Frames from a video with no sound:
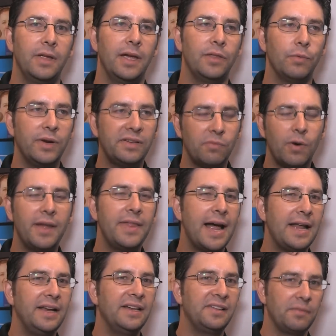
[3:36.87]
And the reason why
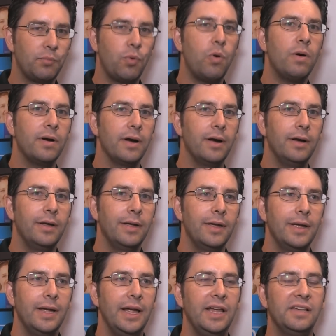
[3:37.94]
that is important
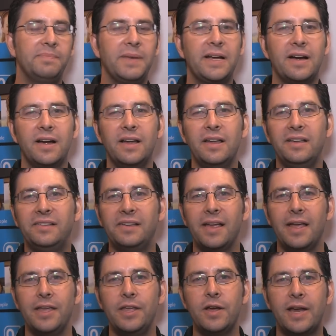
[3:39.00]
is because
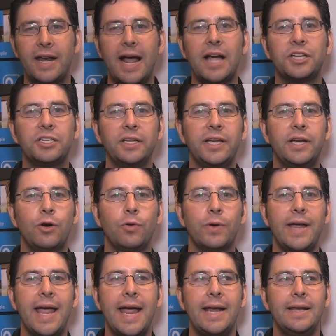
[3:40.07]
you can actually
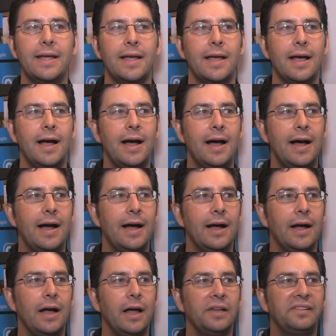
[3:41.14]
create
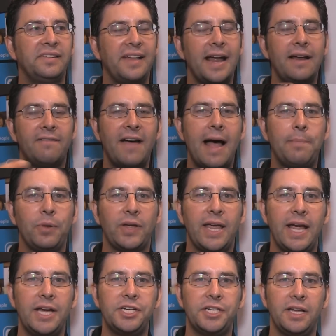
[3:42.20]
a set of
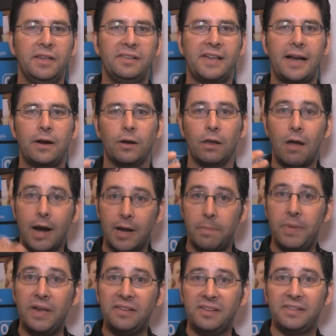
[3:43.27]
applications that are line
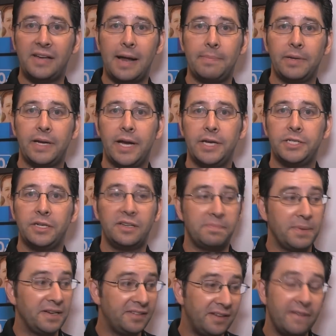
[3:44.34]
of business applications
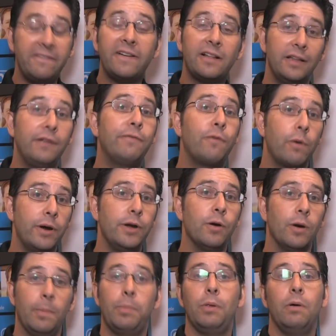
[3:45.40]
specifically for
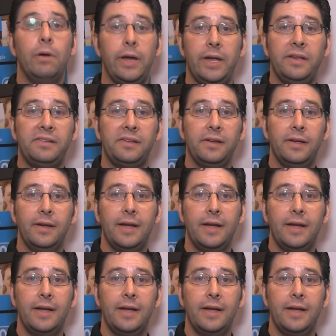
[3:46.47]
your employees,